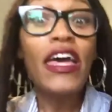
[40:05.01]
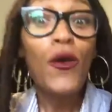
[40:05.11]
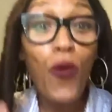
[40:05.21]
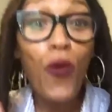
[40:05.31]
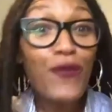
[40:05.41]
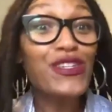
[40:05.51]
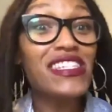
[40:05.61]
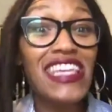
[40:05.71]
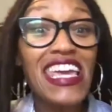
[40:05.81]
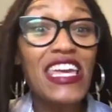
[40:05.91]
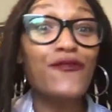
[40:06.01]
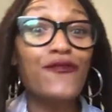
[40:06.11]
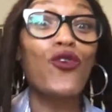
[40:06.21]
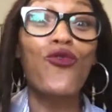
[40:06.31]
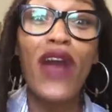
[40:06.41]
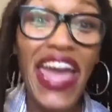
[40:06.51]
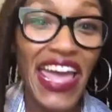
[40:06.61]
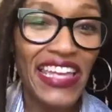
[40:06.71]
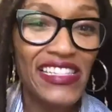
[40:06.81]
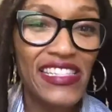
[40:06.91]
We received
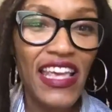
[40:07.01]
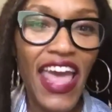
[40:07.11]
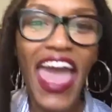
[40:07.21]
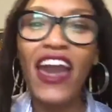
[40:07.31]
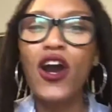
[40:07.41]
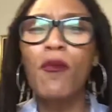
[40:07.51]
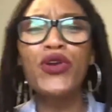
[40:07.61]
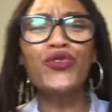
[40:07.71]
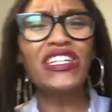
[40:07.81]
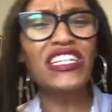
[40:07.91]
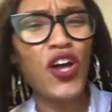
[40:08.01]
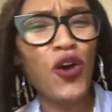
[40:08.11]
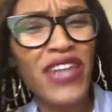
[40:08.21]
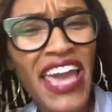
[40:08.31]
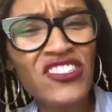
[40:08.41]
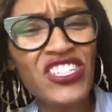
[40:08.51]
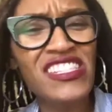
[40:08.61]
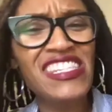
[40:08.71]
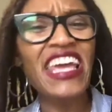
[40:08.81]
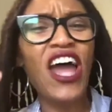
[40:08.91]
grants and community
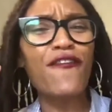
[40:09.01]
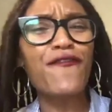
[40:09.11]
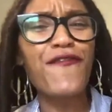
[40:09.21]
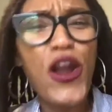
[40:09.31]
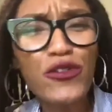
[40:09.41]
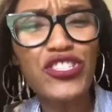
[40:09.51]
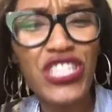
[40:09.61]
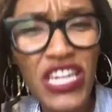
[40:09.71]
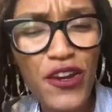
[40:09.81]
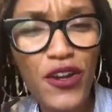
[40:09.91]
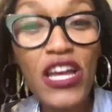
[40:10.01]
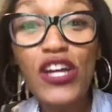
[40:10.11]
donations in our first year,